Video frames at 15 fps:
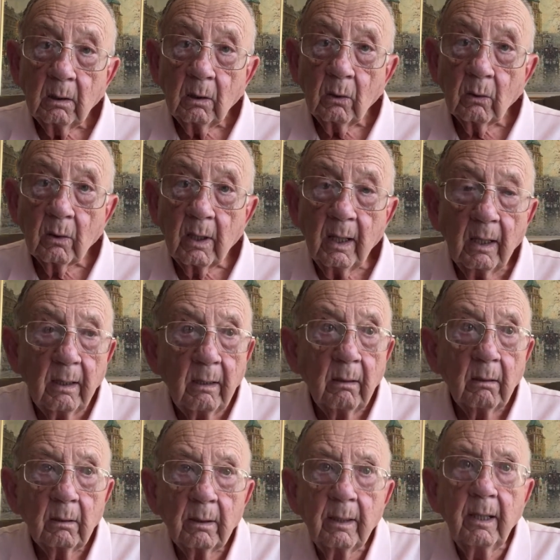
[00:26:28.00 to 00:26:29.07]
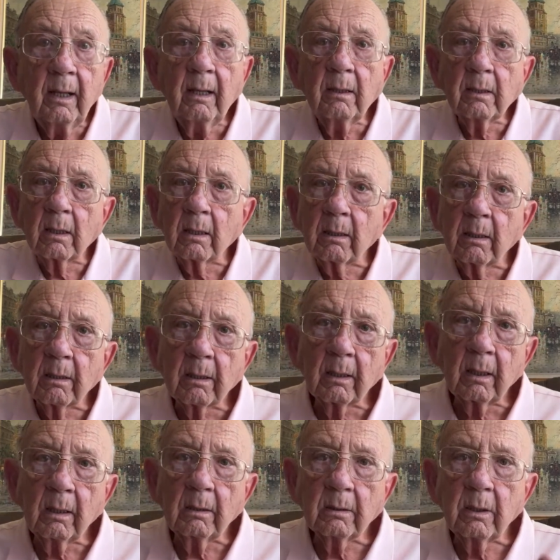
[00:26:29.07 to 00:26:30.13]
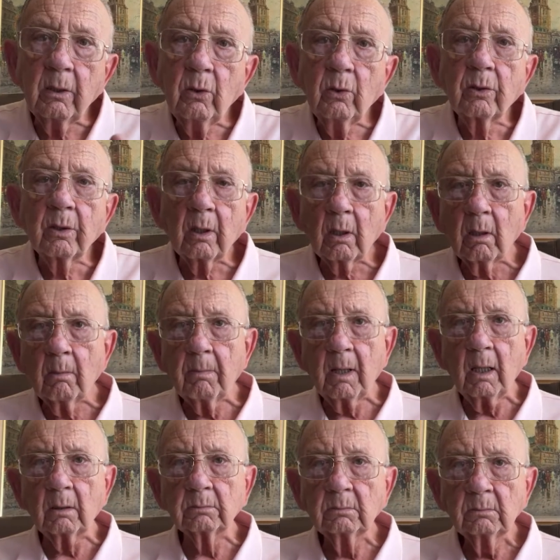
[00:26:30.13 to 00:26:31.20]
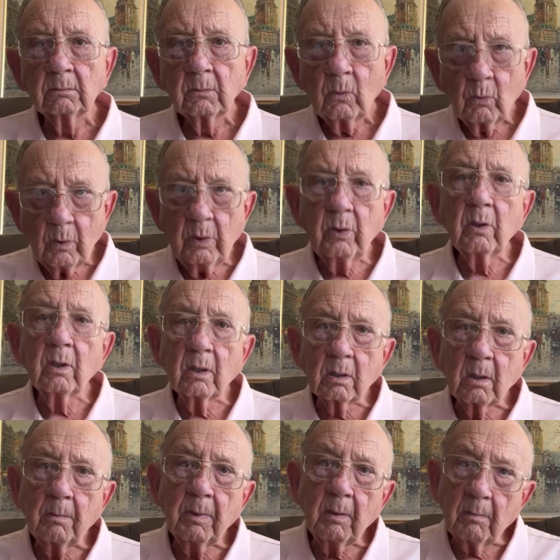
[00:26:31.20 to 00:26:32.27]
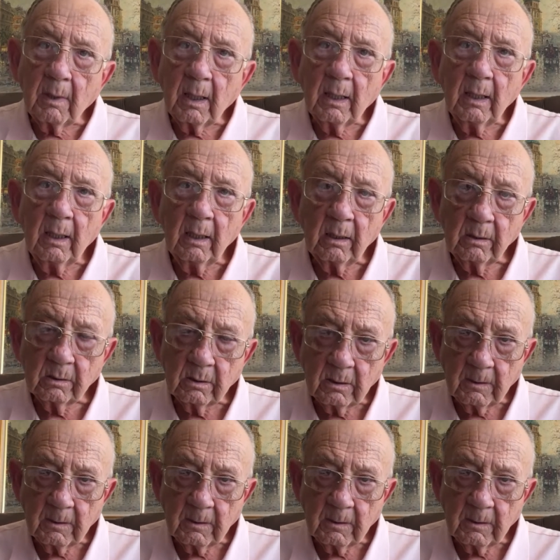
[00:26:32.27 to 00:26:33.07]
Okay? These are the things that you think about when you get to be my age.